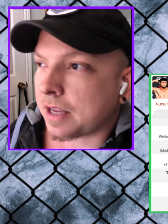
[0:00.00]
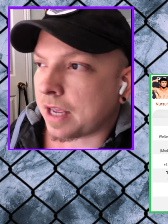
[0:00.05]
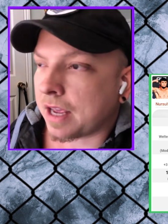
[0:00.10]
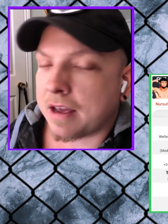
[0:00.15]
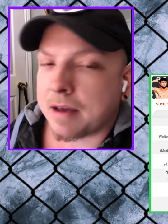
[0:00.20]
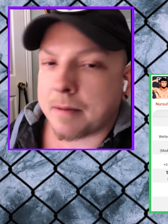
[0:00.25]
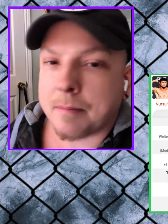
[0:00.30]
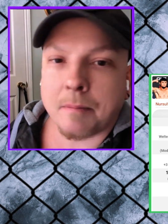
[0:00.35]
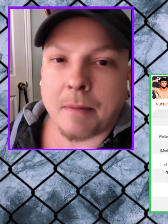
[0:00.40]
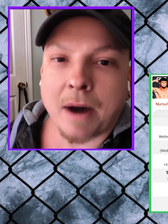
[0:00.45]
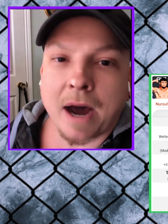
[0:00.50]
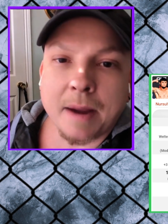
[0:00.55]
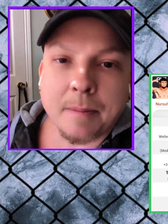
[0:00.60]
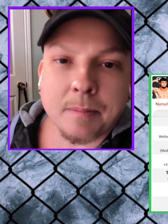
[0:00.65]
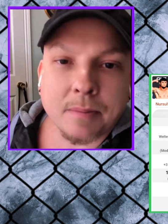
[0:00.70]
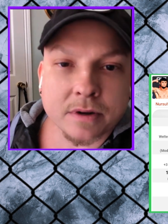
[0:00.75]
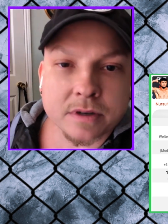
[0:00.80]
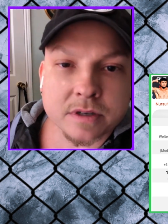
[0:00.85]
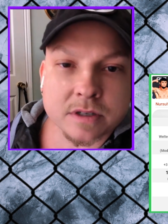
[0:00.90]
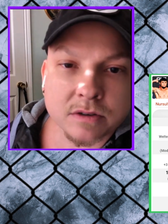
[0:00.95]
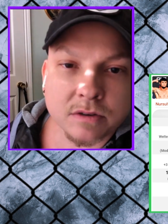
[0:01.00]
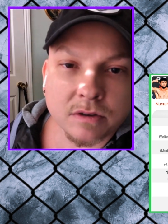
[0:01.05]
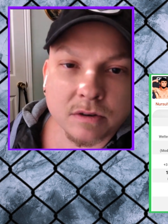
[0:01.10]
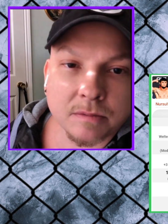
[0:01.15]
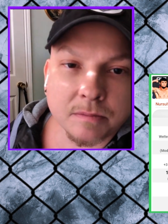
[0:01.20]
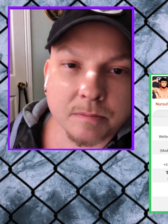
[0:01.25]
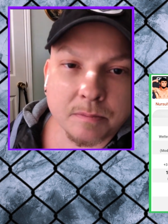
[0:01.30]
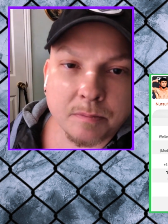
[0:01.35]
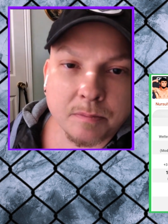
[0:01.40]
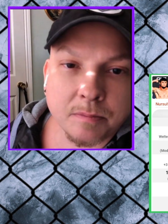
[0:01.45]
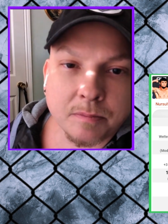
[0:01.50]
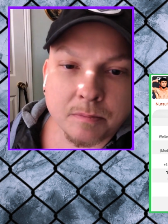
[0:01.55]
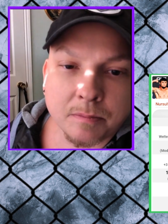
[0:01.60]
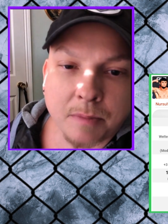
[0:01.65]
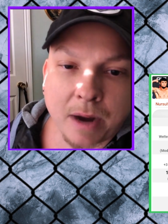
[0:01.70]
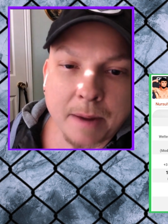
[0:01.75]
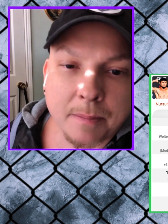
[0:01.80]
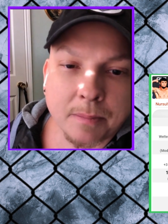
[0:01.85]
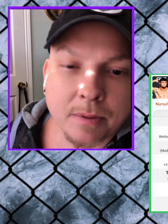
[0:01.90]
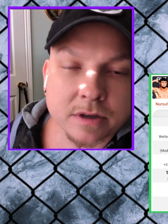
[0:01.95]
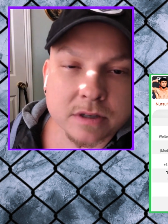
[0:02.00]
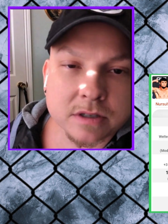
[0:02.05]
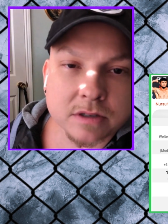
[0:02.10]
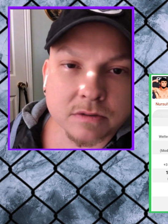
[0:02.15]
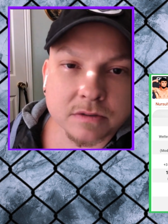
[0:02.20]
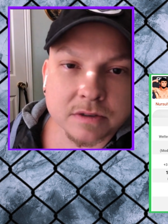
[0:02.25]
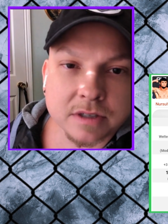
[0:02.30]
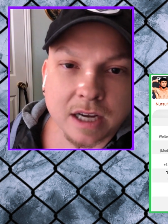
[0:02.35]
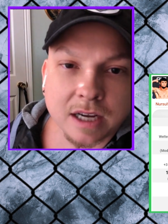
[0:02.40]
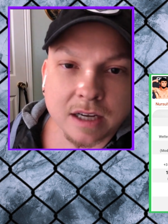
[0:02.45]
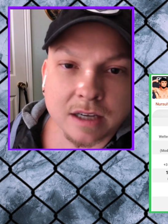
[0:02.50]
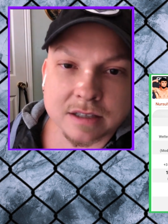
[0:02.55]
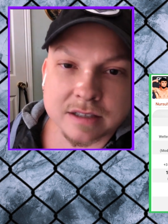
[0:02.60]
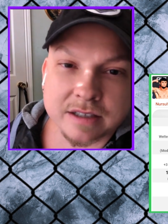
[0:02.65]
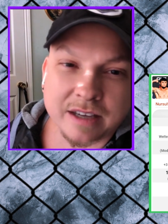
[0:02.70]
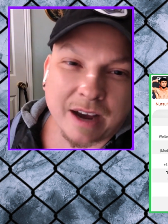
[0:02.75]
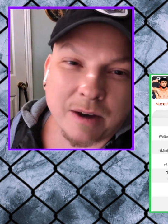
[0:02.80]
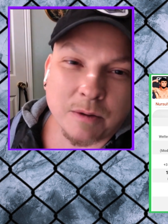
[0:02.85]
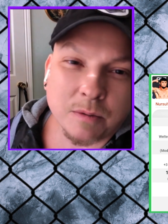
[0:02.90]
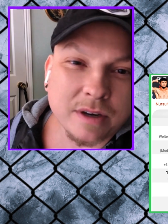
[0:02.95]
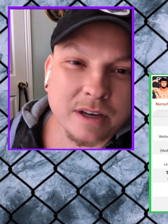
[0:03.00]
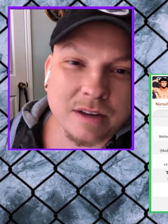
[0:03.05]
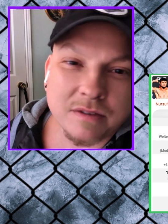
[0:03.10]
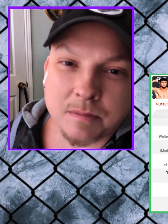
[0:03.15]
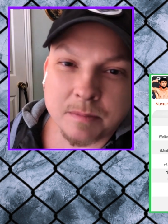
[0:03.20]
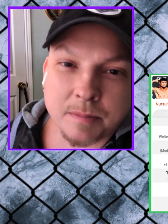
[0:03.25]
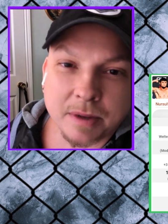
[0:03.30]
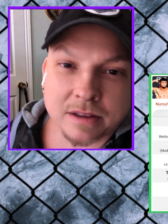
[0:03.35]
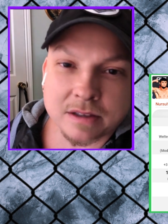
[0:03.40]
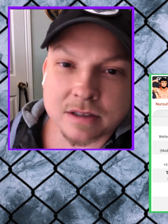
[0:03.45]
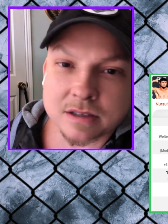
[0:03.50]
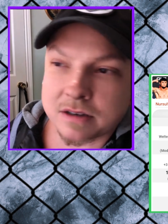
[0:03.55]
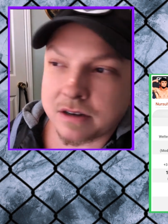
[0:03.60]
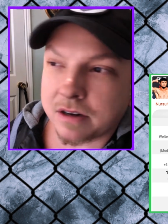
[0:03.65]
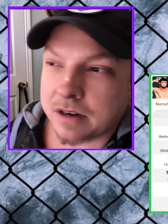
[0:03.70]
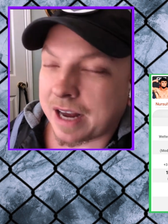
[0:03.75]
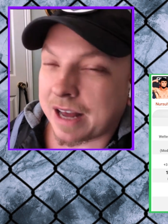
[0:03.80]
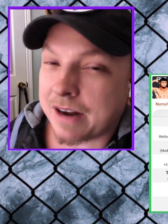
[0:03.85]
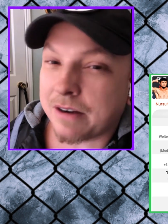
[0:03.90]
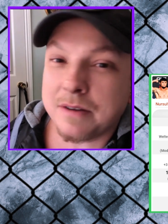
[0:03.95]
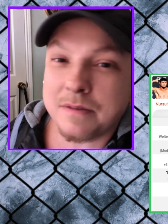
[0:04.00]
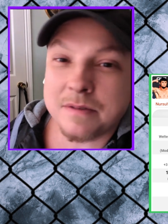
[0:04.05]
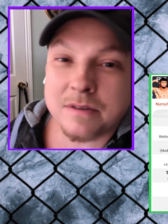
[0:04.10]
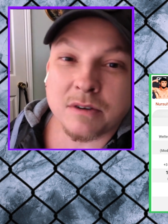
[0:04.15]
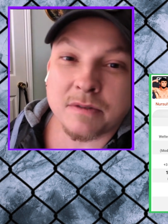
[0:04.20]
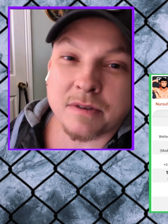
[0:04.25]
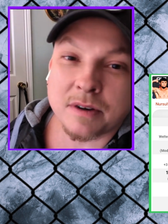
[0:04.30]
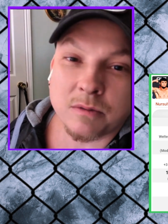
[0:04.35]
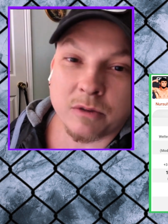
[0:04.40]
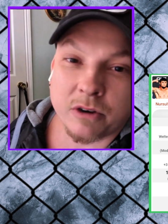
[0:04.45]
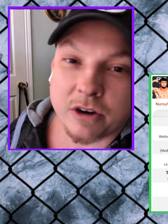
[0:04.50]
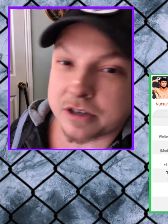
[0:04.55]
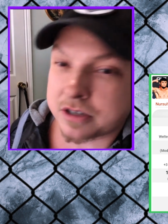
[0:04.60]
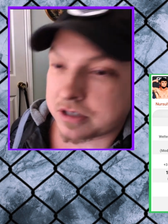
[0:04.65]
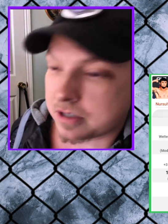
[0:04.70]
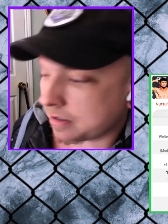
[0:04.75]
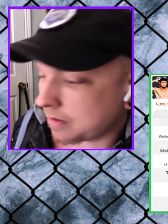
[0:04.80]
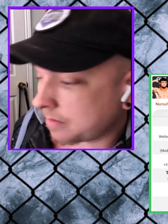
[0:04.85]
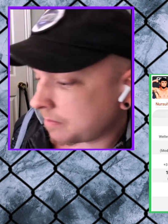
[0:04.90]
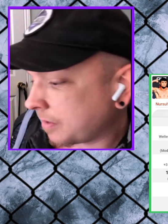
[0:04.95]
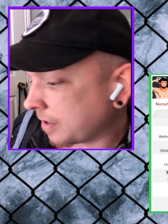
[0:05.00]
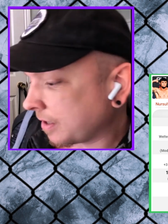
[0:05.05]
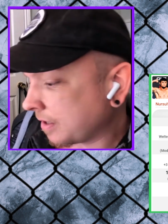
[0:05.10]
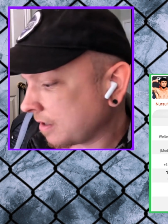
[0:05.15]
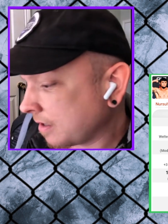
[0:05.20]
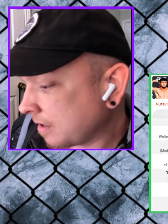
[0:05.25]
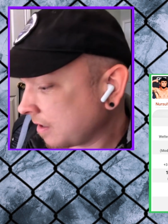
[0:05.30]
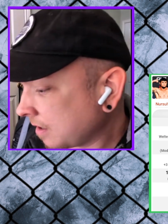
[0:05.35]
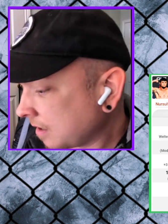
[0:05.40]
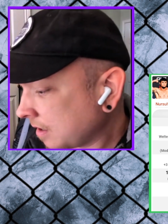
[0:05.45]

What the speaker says: And my personal take is I wouldn't even bet this card. I don't even know if I'd watch it, but